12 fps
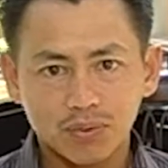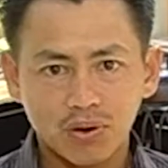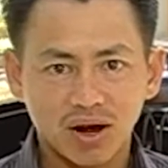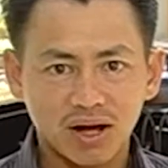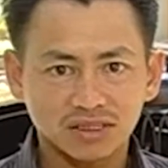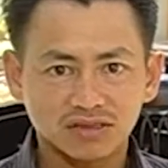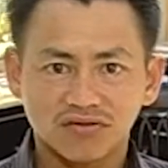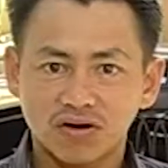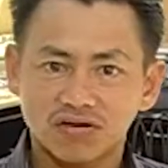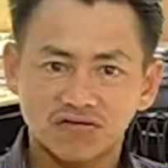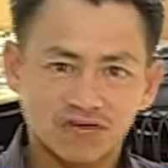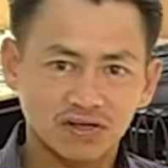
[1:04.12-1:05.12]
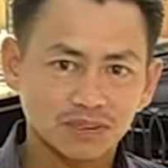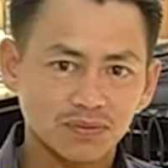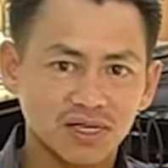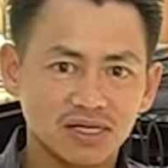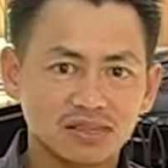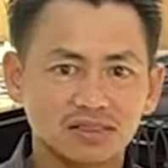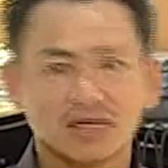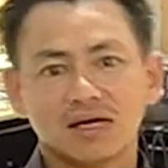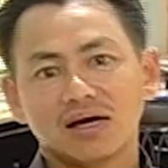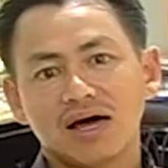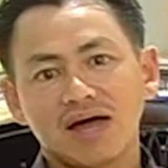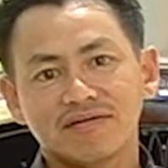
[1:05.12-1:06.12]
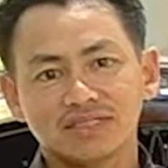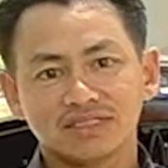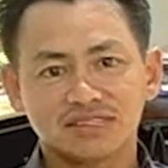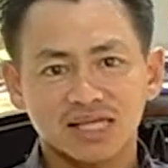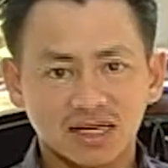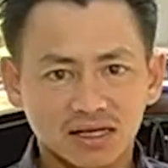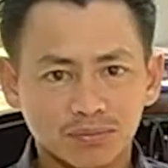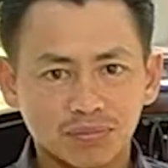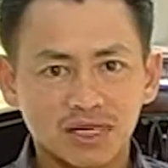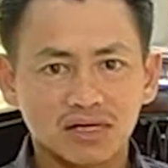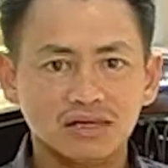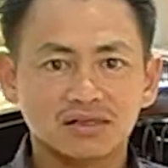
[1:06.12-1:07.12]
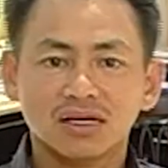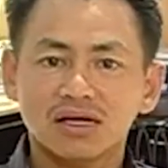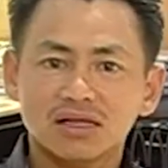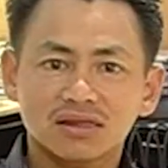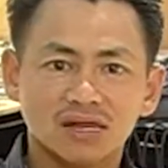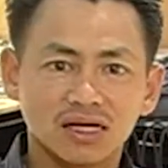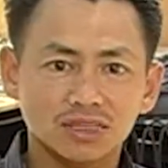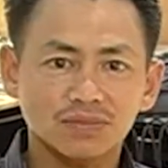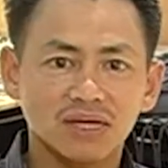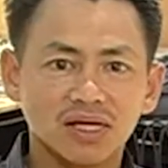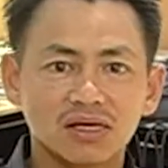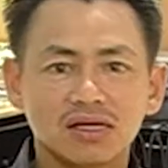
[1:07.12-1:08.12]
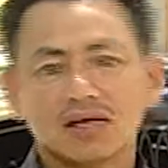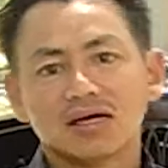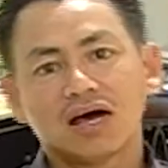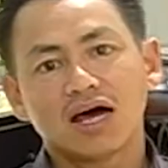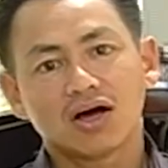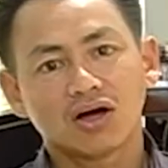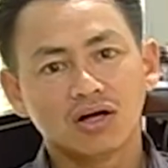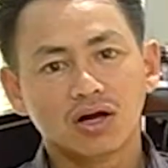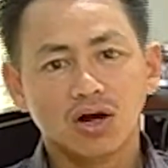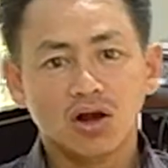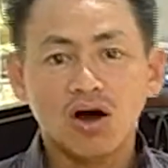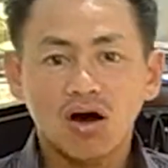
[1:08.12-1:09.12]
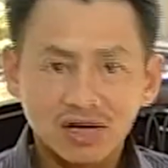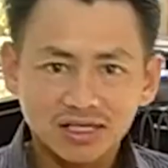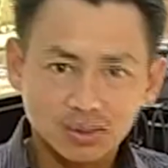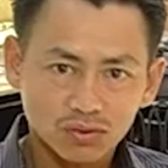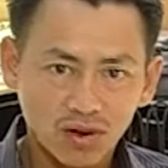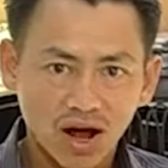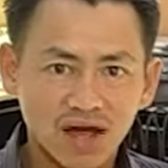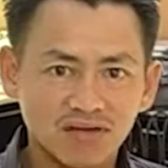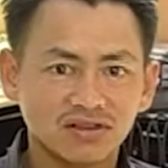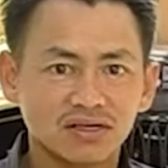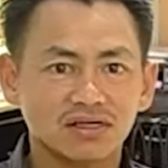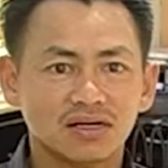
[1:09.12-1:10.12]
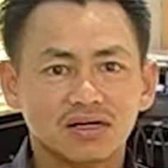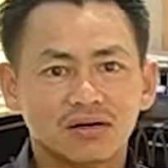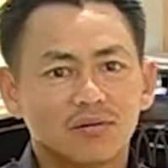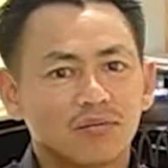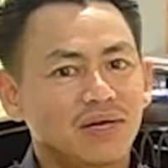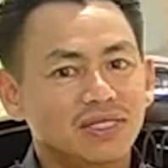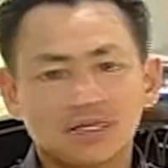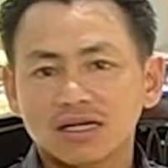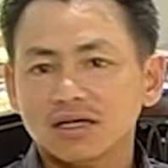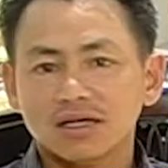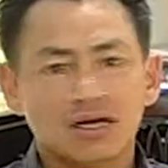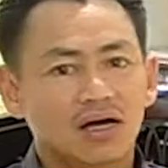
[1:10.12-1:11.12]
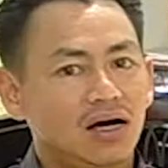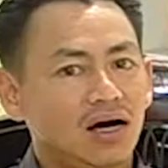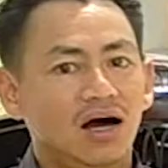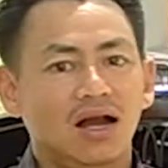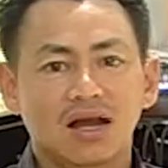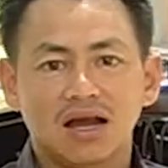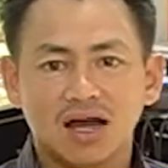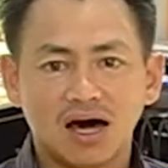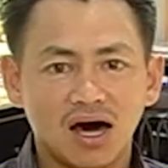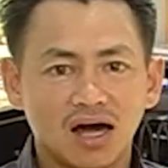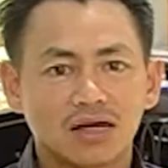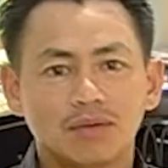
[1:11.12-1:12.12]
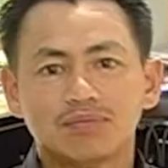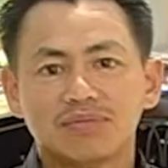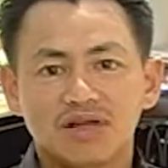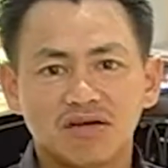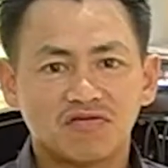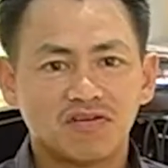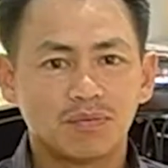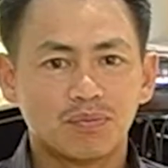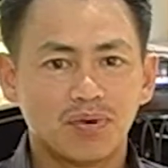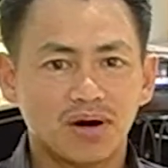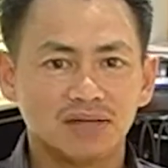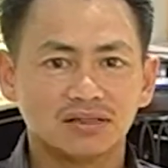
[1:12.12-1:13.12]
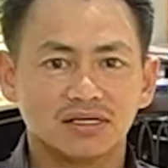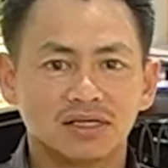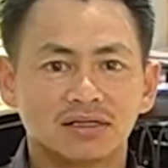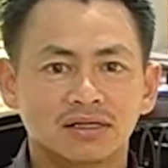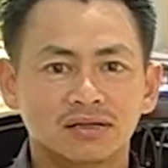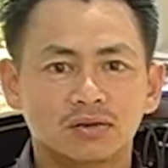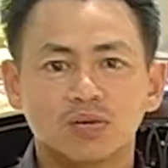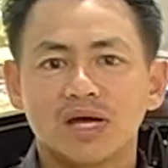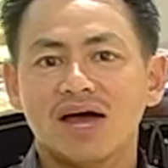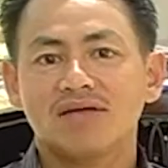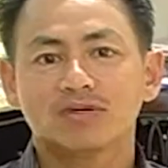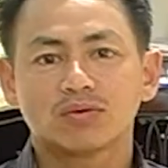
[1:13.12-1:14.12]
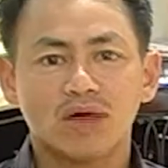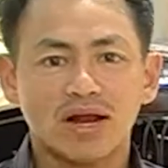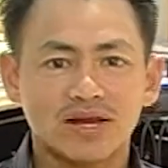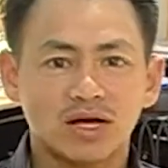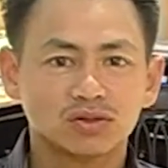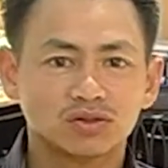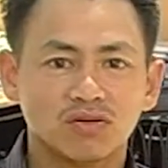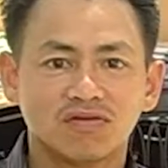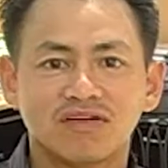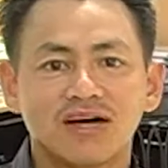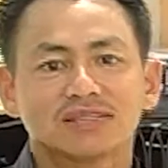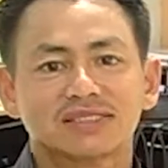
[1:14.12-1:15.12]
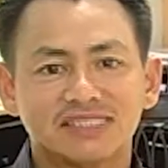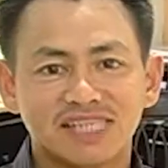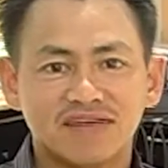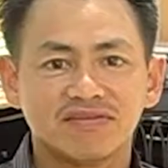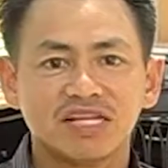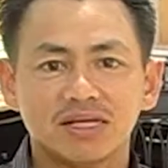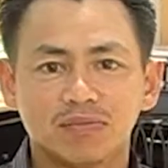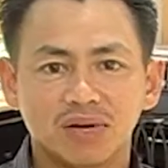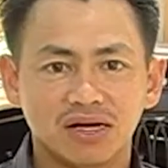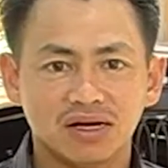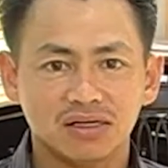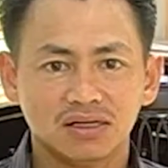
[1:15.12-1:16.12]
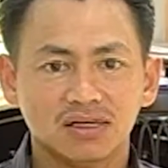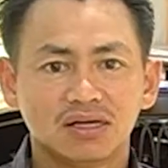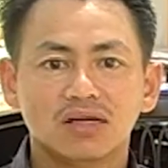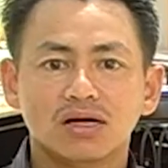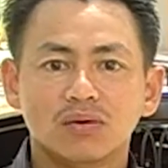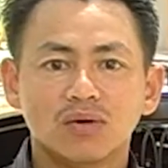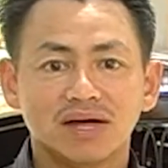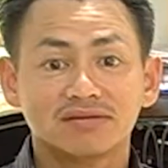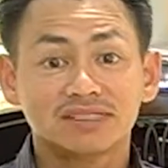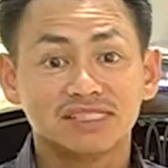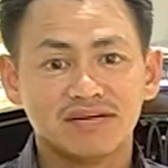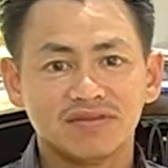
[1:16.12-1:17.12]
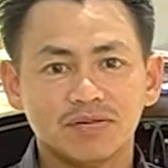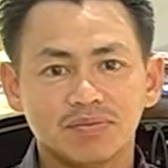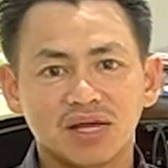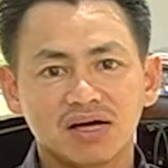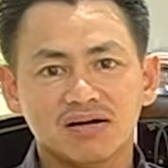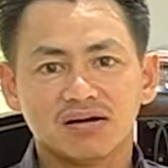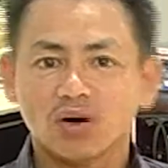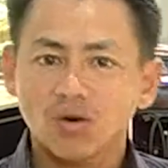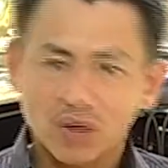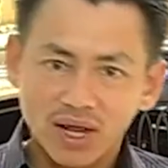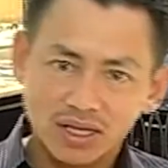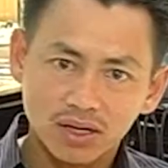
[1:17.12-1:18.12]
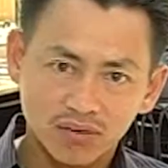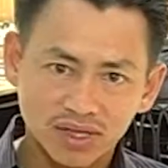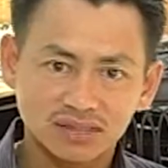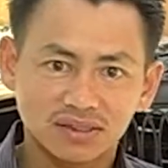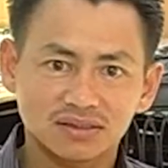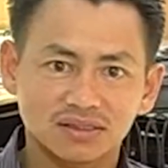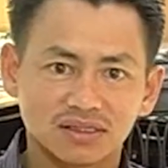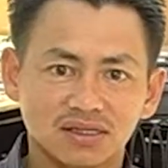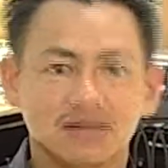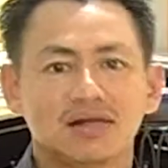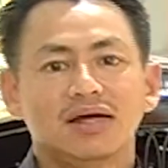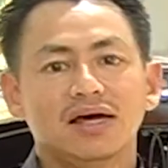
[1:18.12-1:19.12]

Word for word: prize for the first place. I have a second place, third place. I got the longest rival. Basically, a lot of different prize. And we have a, right now so far 70 player. We have 70 player already registered.